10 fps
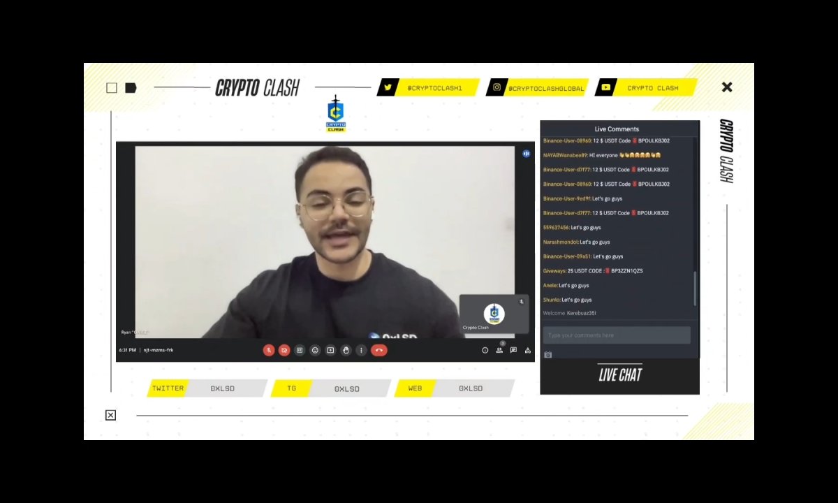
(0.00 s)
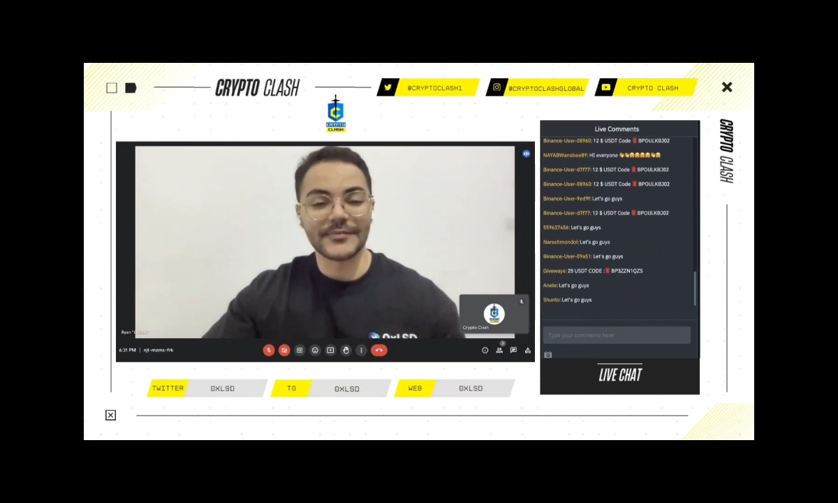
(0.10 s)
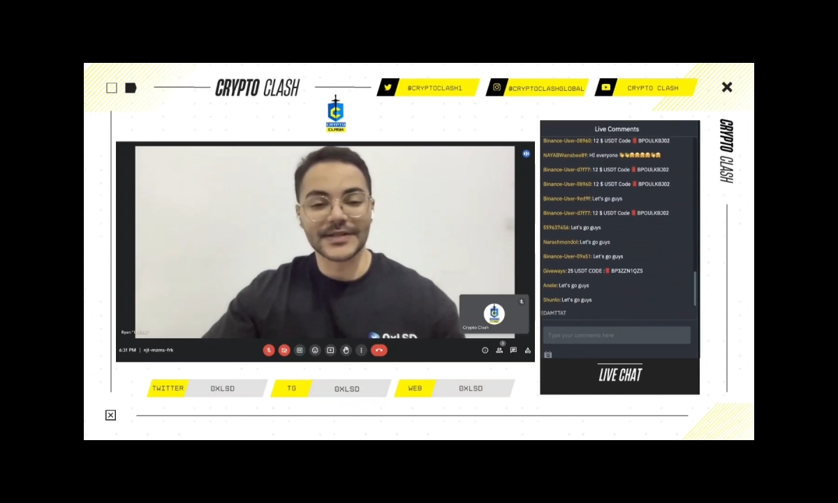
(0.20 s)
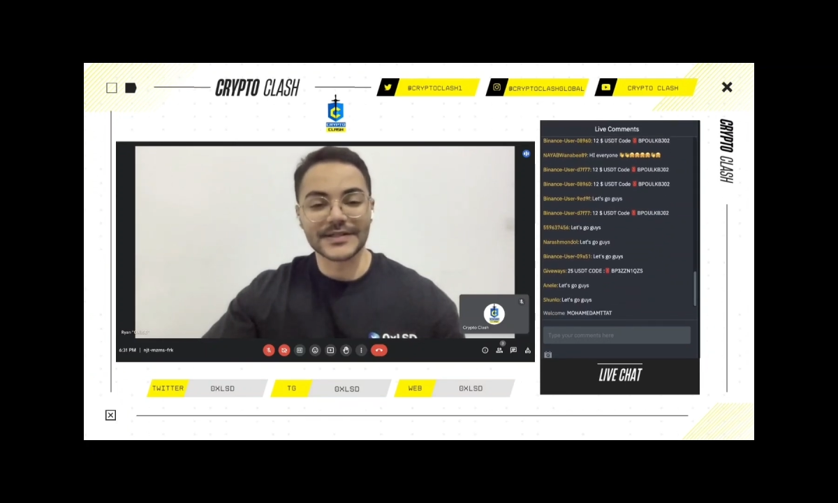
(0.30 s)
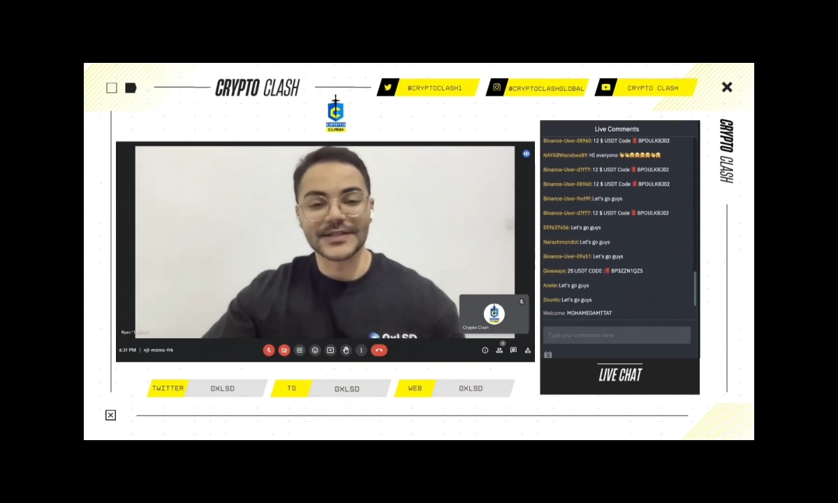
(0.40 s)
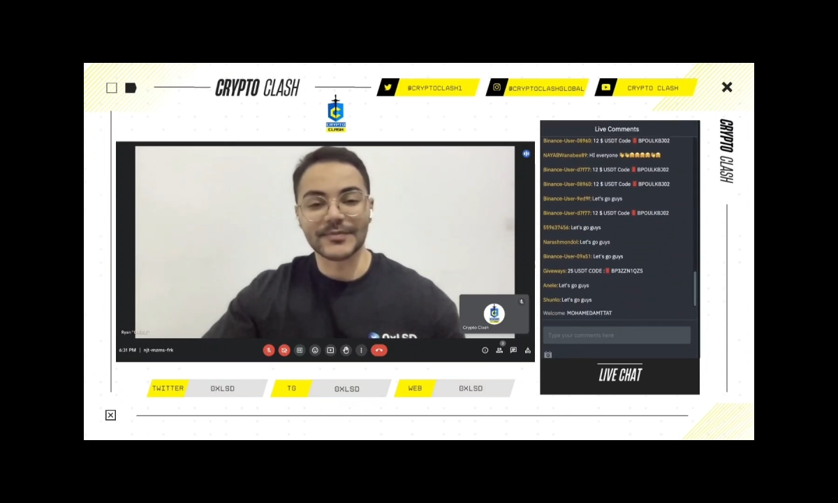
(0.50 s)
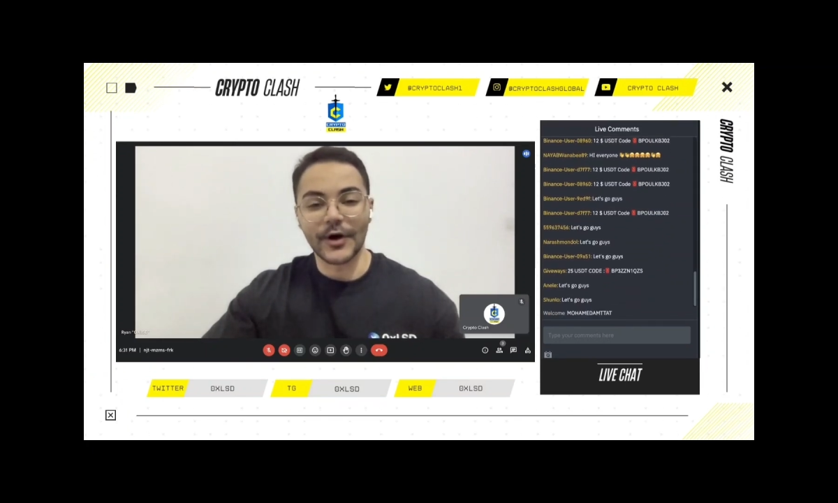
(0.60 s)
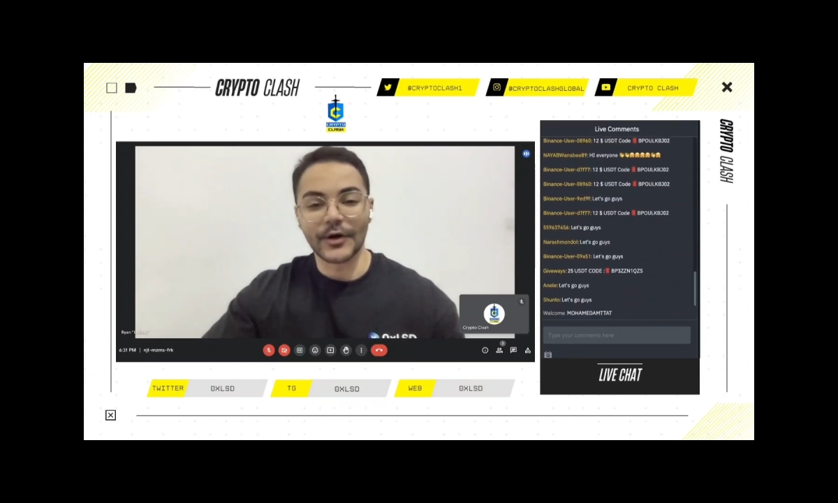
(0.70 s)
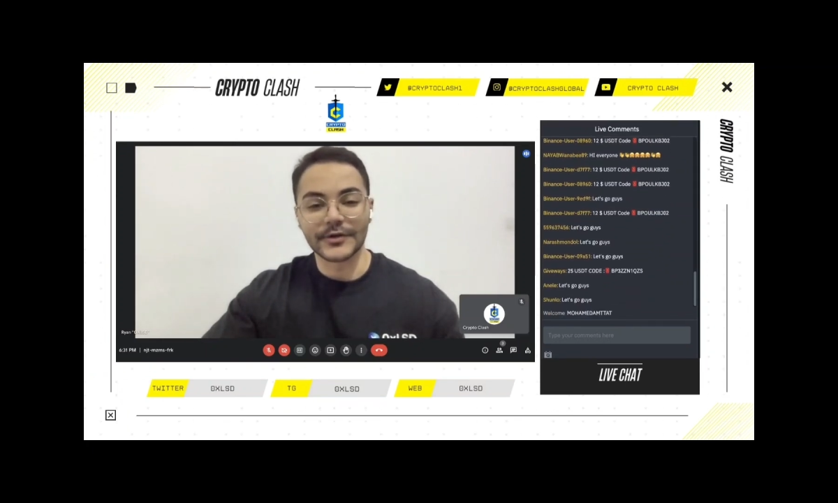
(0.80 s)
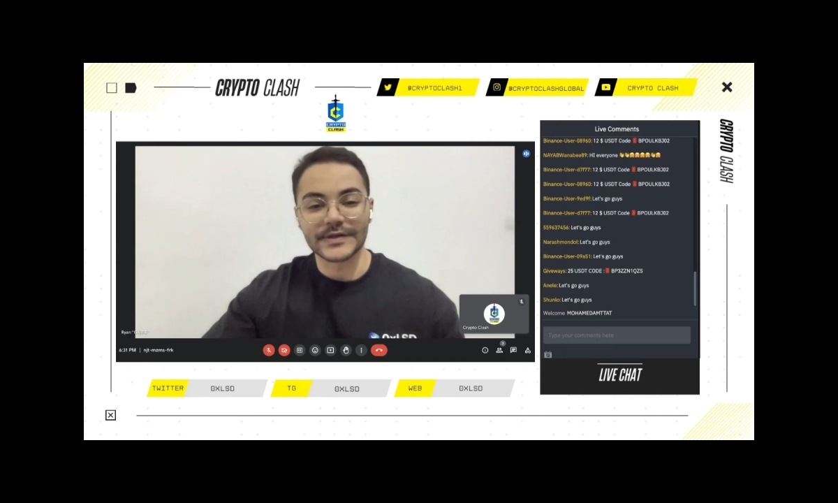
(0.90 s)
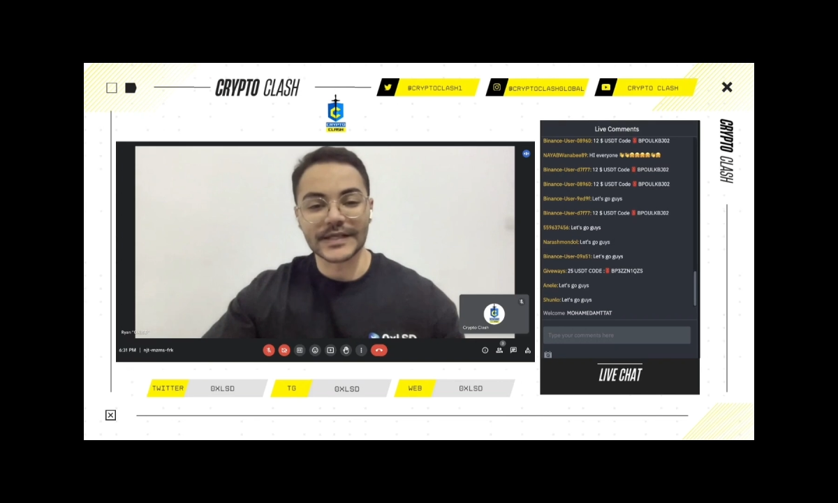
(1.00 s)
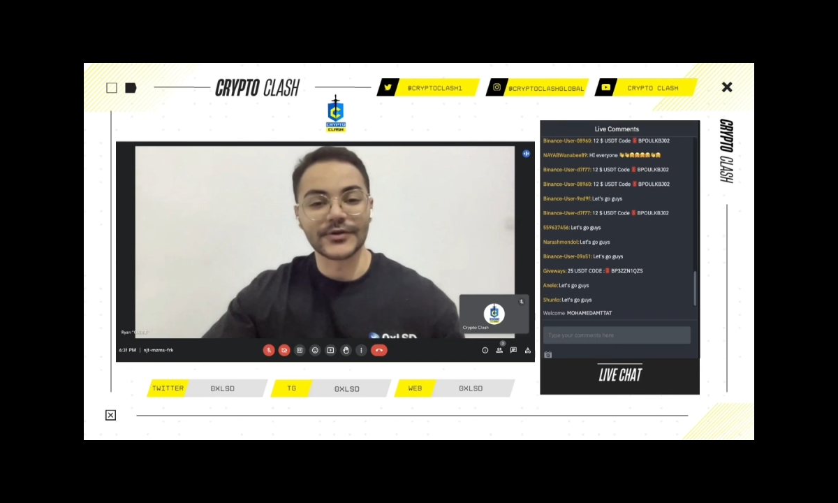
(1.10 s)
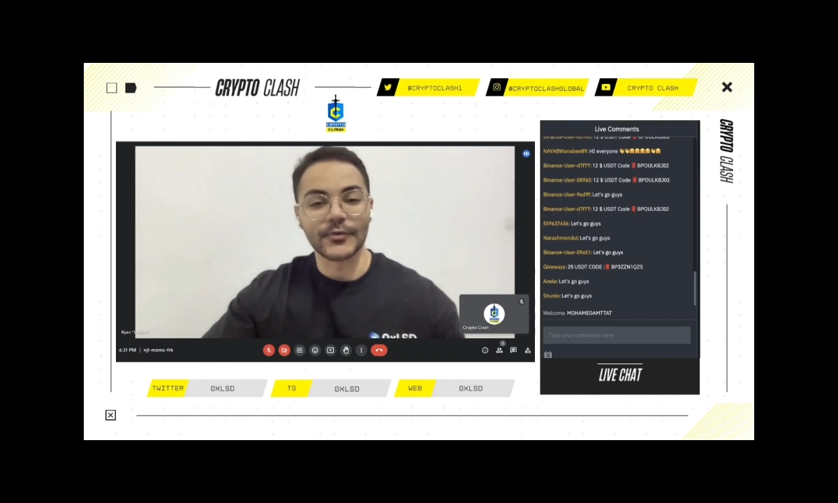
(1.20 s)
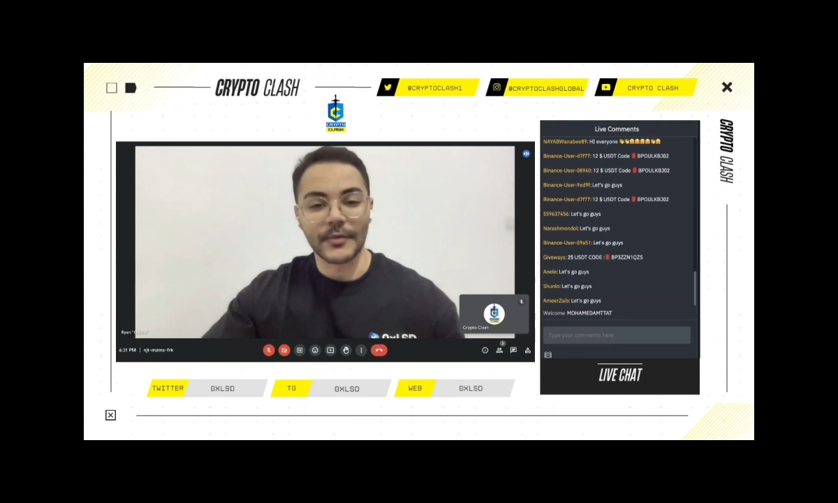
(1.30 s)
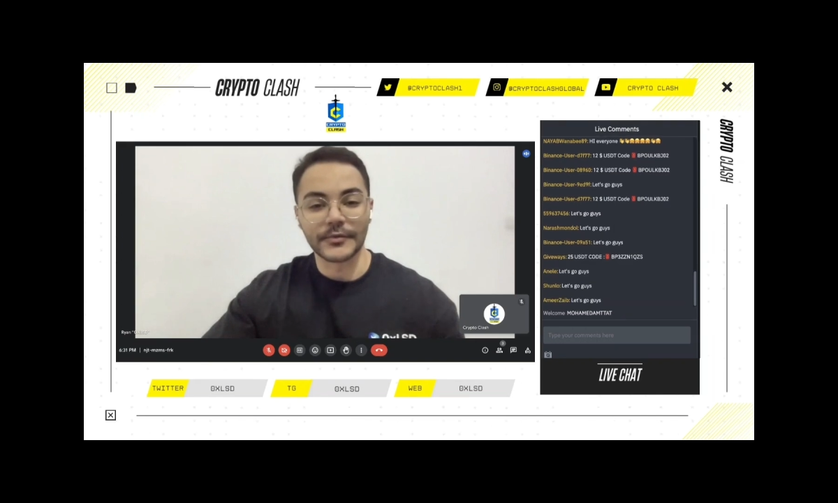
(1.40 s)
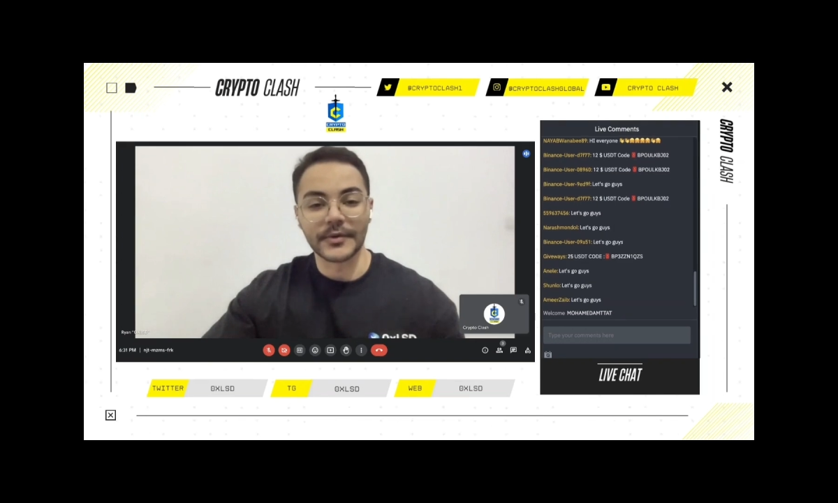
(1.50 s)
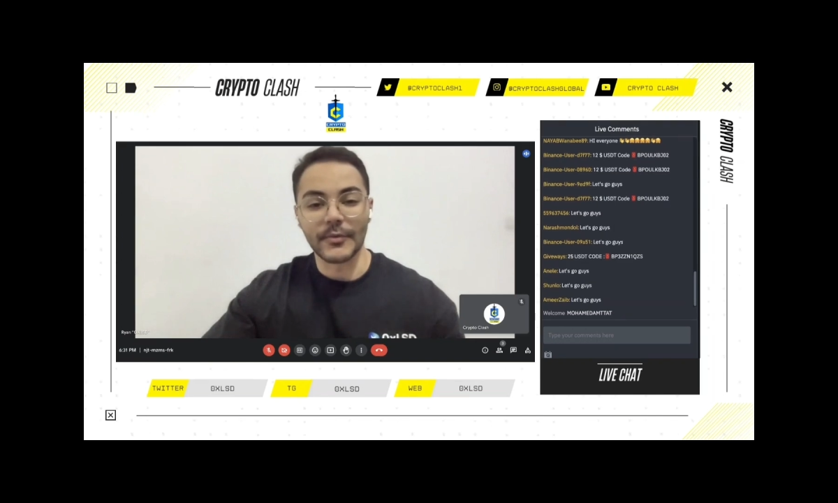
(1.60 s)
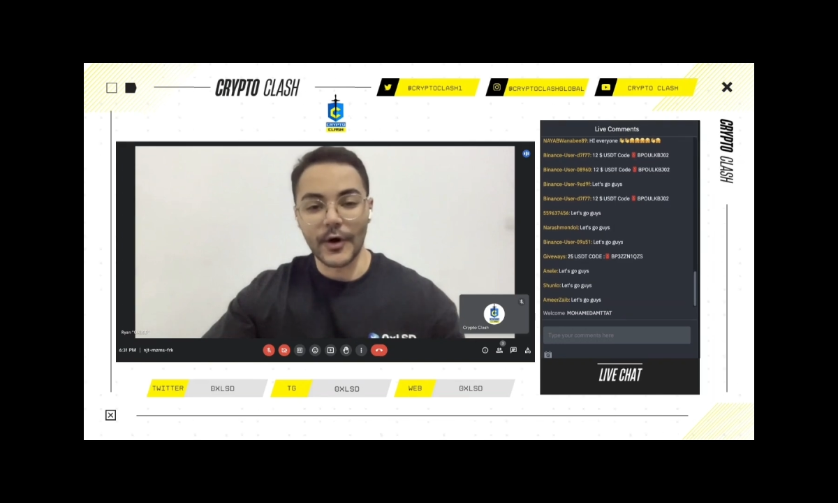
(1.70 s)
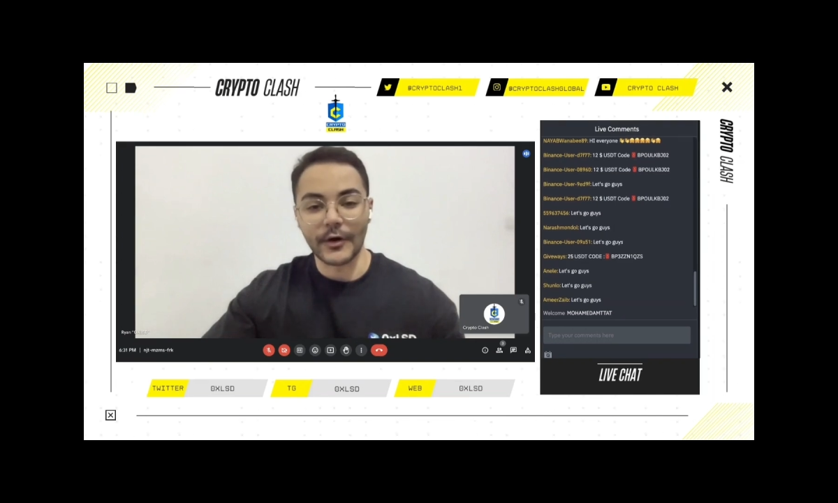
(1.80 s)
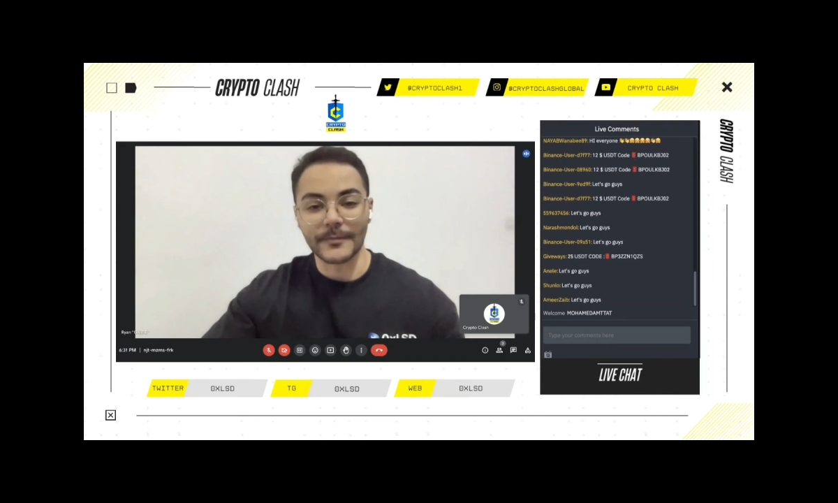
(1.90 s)
and business models in the Web3
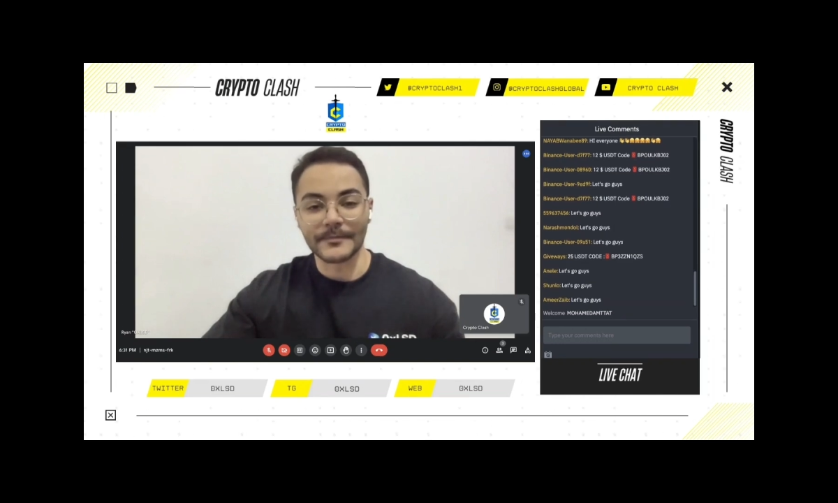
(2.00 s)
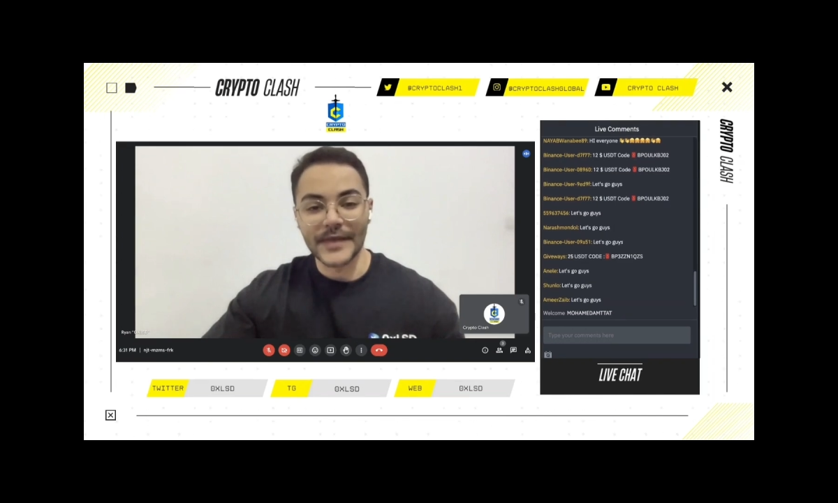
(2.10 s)
world.